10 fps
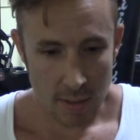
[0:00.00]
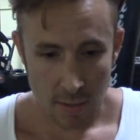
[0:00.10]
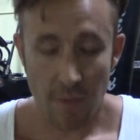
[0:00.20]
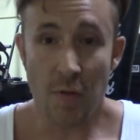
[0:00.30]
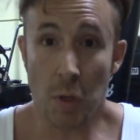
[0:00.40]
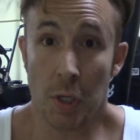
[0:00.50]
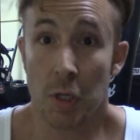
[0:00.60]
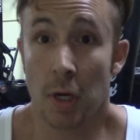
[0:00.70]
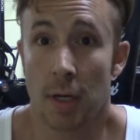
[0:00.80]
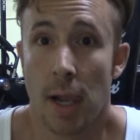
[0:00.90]
feeling
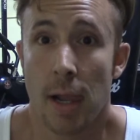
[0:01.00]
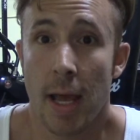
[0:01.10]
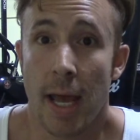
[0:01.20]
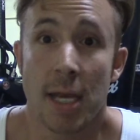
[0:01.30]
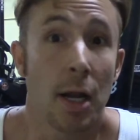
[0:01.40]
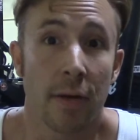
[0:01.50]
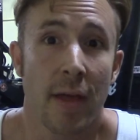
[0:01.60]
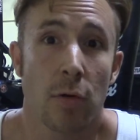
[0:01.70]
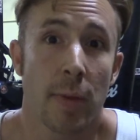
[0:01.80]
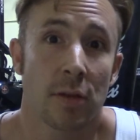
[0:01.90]
good, and none of
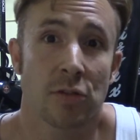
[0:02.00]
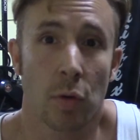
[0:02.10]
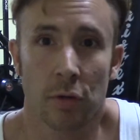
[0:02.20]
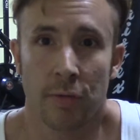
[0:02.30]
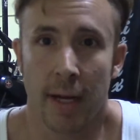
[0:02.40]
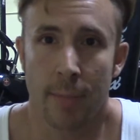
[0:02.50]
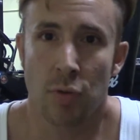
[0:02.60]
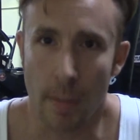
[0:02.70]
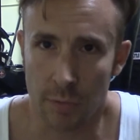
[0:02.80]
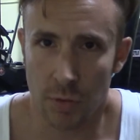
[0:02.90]
that will be stored as fat, I
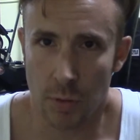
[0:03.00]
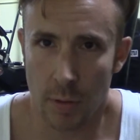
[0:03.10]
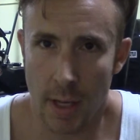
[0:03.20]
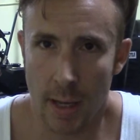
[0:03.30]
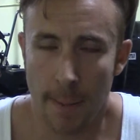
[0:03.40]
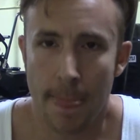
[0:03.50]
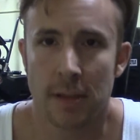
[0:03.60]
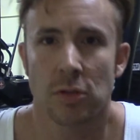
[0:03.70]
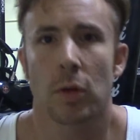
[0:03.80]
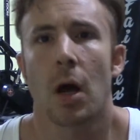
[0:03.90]
promise you, okay?
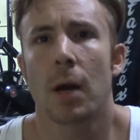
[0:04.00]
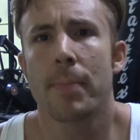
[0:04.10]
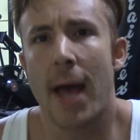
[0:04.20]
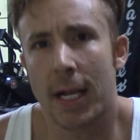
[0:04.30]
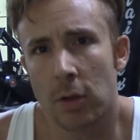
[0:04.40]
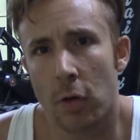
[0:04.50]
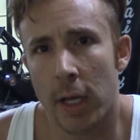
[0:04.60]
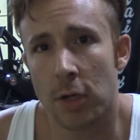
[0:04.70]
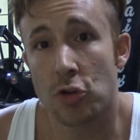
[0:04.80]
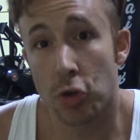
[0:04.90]
So carb
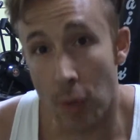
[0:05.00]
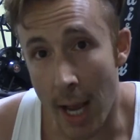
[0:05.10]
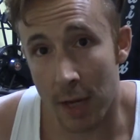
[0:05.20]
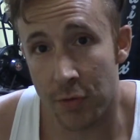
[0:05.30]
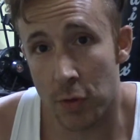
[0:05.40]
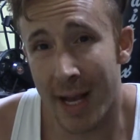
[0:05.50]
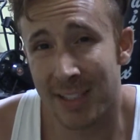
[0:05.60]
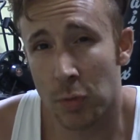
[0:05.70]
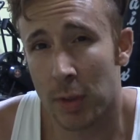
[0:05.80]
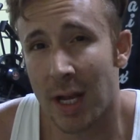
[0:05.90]
backloading, try it for you
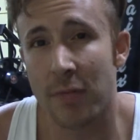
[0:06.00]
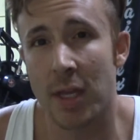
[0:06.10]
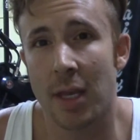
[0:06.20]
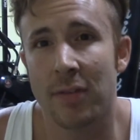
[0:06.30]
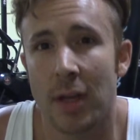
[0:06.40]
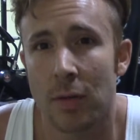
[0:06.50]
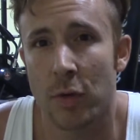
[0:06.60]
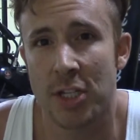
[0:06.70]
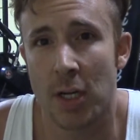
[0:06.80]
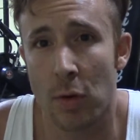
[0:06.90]
guys who work out in the evening,
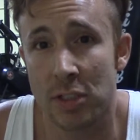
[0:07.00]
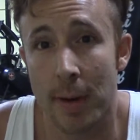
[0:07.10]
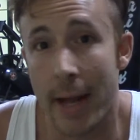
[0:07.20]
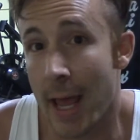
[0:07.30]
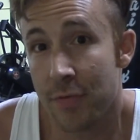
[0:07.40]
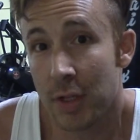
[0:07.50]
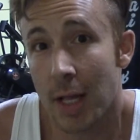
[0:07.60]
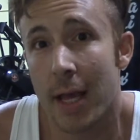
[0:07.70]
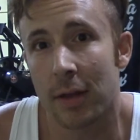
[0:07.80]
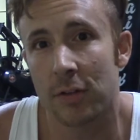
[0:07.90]
which I know is about half the
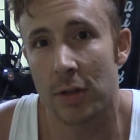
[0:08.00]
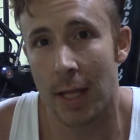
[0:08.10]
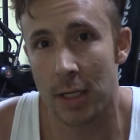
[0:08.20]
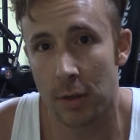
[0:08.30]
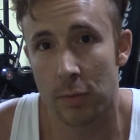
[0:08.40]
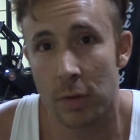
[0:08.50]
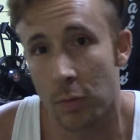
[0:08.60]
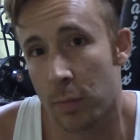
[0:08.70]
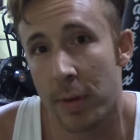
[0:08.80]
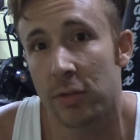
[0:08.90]
clients.
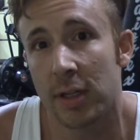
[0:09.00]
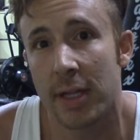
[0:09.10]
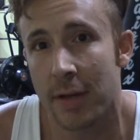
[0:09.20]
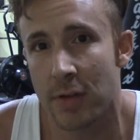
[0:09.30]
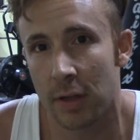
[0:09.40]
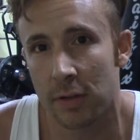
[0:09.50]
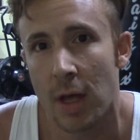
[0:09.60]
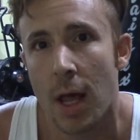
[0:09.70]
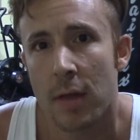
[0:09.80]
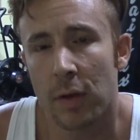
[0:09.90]
We're busy in the evenings
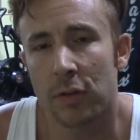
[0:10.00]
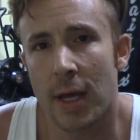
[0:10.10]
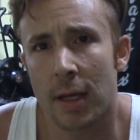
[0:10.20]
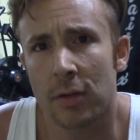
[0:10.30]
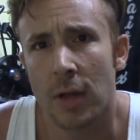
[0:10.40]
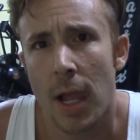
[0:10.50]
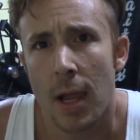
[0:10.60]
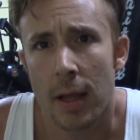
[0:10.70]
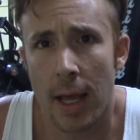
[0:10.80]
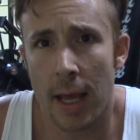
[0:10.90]
these days,
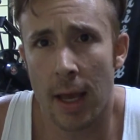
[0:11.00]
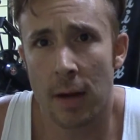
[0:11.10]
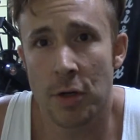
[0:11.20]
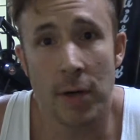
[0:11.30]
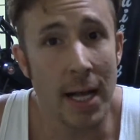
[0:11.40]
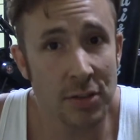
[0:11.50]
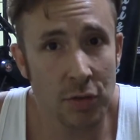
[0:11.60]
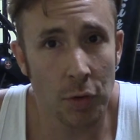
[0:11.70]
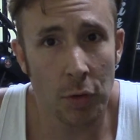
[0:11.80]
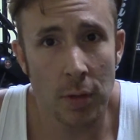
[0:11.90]
and you're not
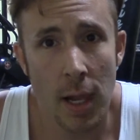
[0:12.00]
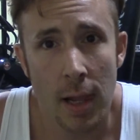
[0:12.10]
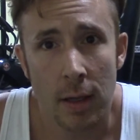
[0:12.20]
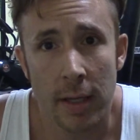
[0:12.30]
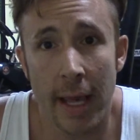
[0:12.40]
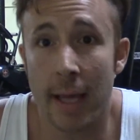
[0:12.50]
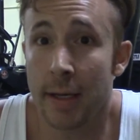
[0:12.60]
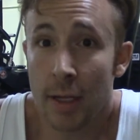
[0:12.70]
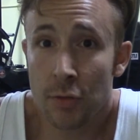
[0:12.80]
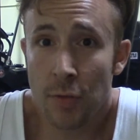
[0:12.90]
screwed, and
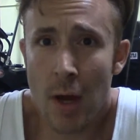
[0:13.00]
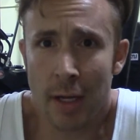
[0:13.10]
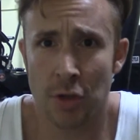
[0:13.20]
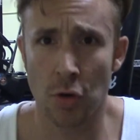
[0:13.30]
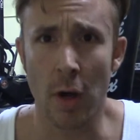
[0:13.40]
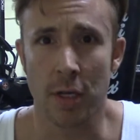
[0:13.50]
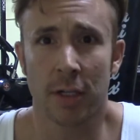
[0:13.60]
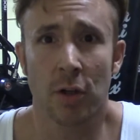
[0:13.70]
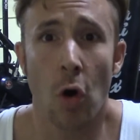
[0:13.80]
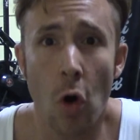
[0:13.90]
it's fun, enjoy. You
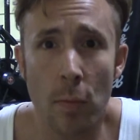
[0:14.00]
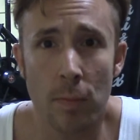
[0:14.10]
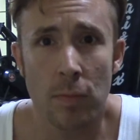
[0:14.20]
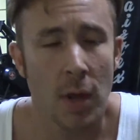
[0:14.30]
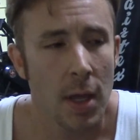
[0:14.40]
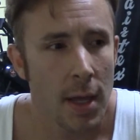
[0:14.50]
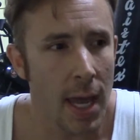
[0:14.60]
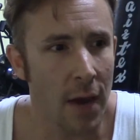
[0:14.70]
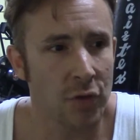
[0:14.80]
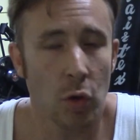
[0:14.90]
get to go home
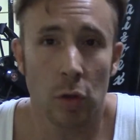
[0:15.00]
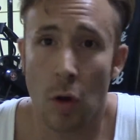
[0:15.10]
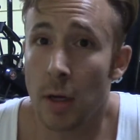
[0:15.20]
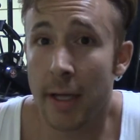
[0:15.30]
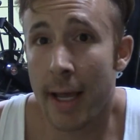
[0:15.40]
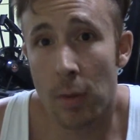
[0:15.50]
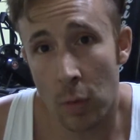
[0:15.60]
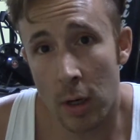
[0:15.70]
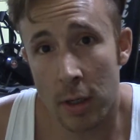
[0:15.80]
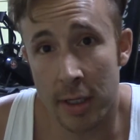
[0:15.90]
after a long day at
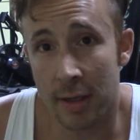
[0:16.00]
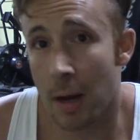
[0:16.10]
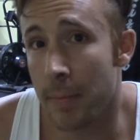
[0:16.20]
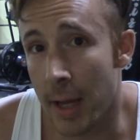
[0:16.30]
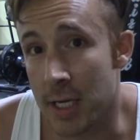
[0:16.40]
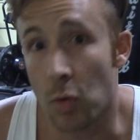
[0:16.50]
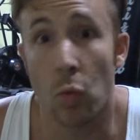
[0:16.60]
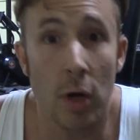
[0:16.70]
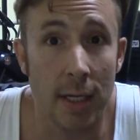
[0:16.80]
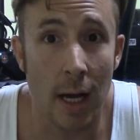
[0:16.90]
work, you come in, you
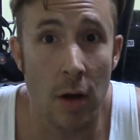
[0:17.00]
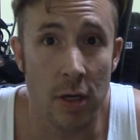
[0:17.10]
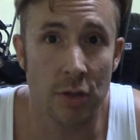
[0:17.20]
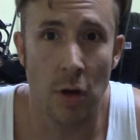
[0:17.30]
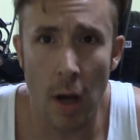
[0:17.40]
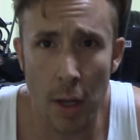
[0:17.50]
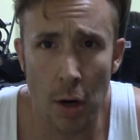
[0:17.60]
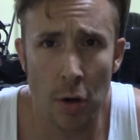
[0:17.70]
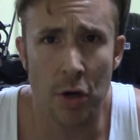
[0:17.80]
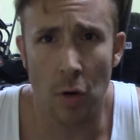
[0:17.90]
work out, you're
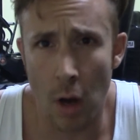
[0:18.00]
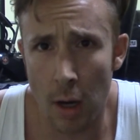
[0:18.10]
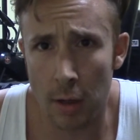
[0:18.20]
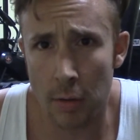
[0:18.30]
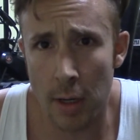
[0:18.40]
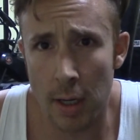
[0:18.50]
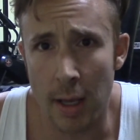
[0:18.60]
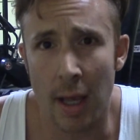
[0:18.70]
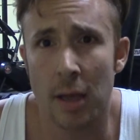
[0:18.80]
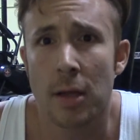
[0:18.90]
tired, you're hungry,
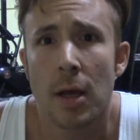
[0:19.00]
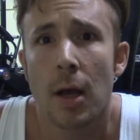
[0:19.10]
and